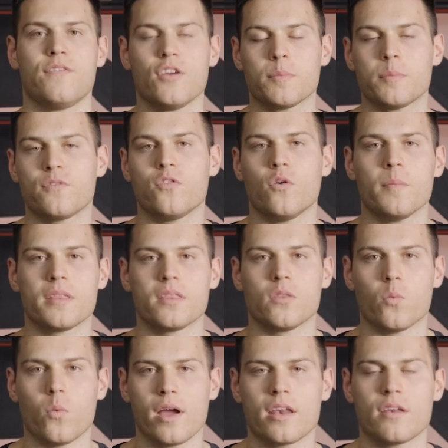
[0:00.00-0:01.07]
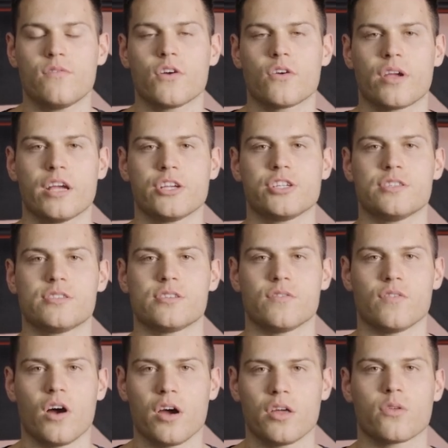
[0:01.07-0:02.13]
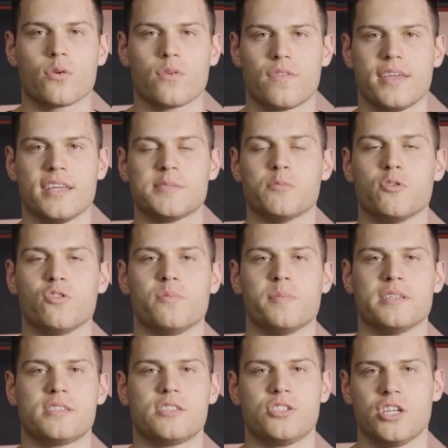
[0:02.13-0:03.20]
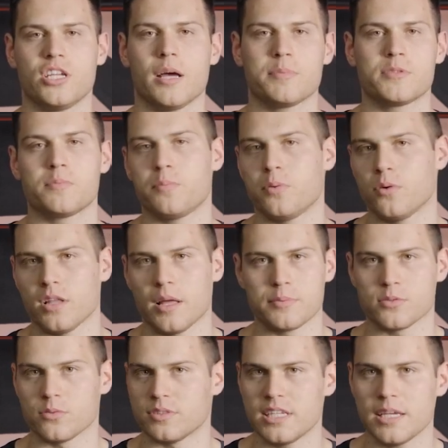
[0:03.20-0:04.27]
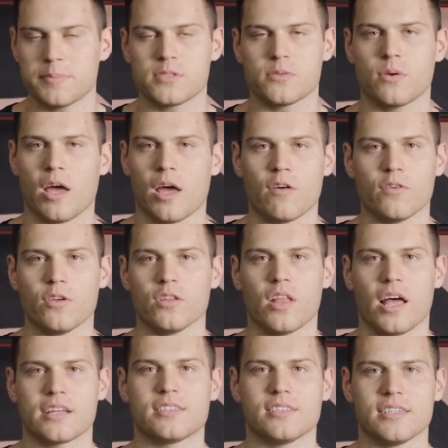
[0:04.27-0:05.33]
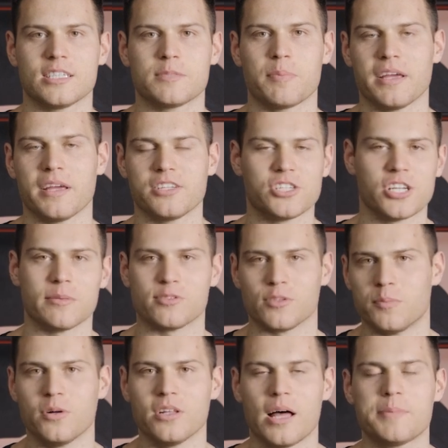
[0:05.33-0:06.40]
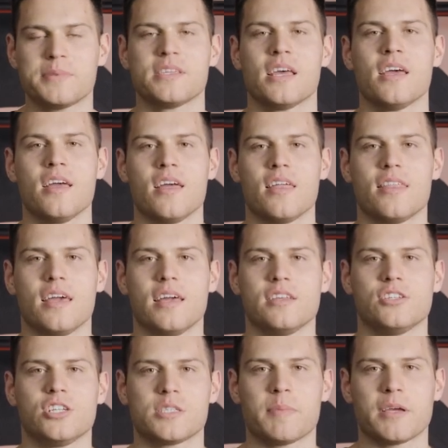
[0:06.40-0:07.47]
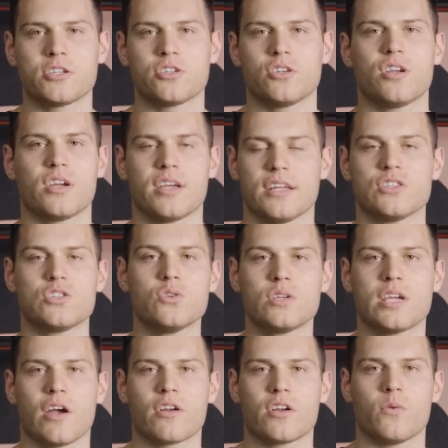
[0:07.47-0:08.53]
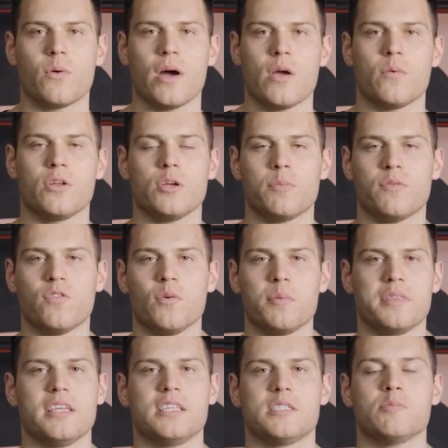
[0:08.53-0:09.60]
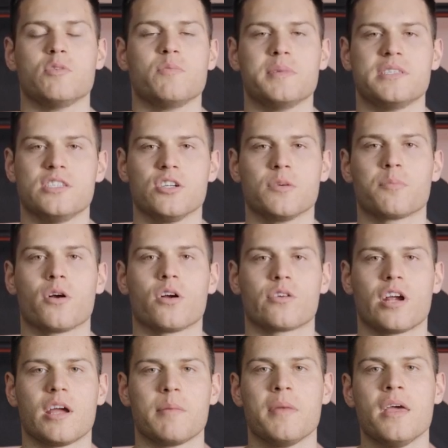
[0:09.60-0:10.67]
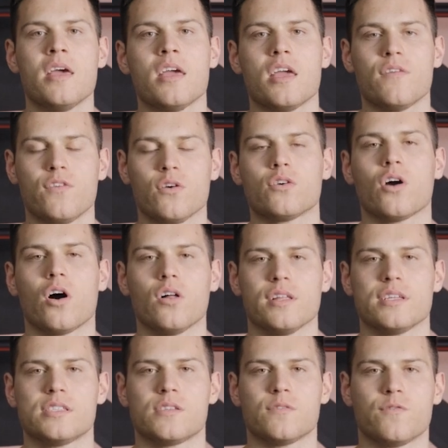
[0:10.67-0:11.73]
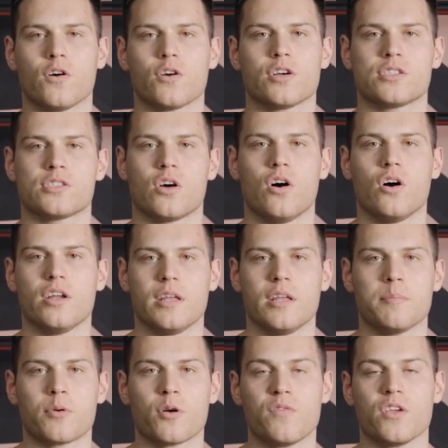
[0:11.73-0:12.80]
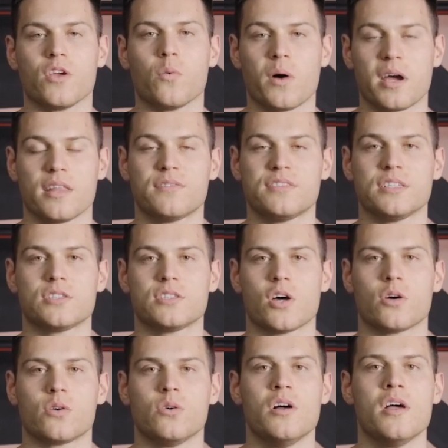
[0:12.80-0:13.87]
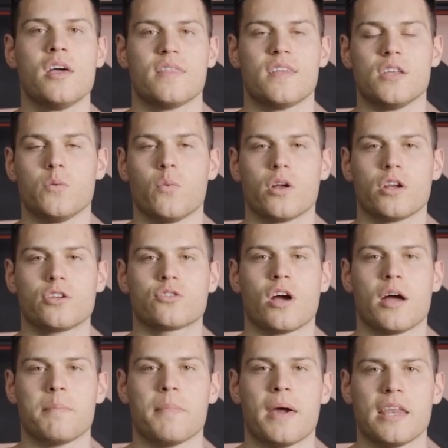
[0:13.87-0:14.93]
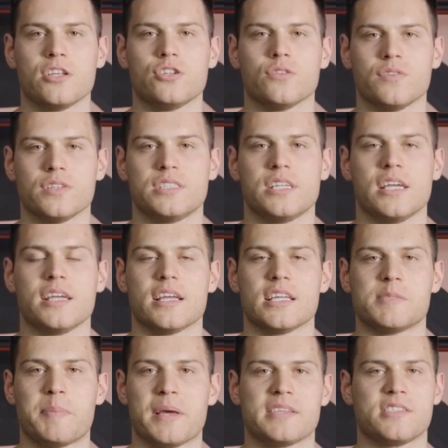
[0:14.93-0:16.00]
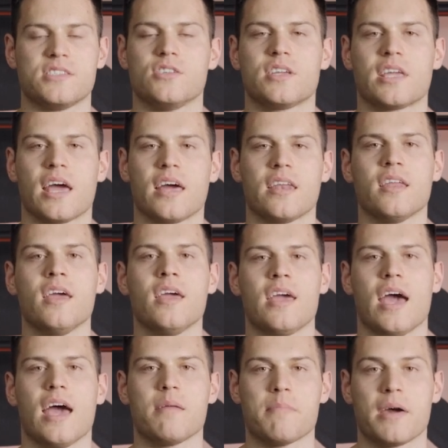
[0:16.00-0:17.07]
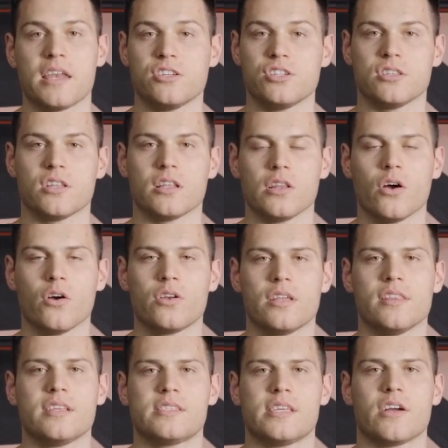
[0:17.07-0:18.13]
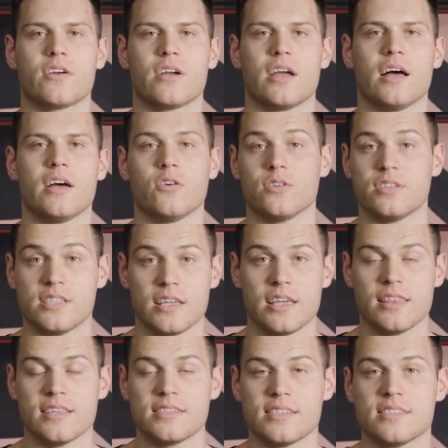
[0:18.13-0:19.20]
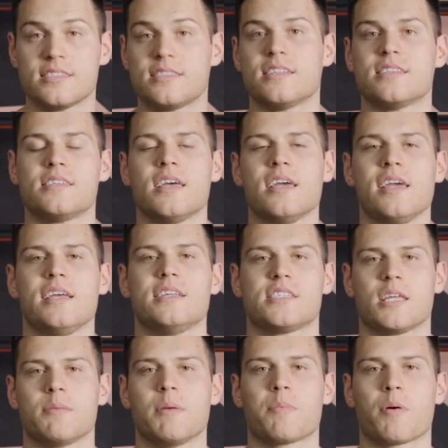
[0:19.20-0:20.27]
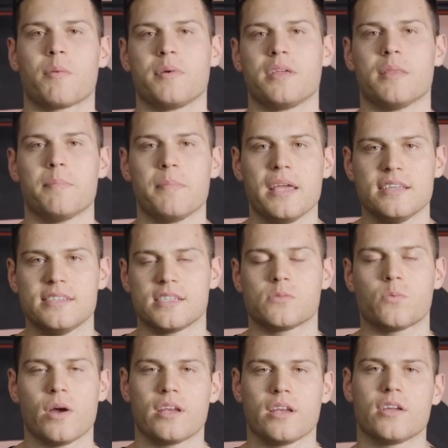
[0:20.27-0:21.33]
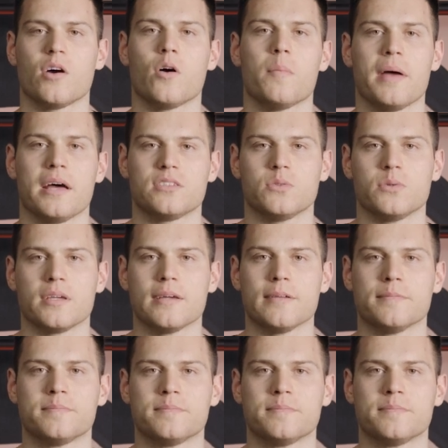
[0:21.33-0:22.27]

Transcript: you are performing the weighted variations of either of these movements, chin-ups, pull-ups, or dips, however you like to explain chin-ups or pull-ups, then just make sure you don't get too carried away when you're performing these movements in your program. If your goal is to focus on improving your weightlifting total, then you want to try and manage your fatigue as best as you can, and managing the load in this area, or in this instance, is going to be probably the easiest way to go about doing it.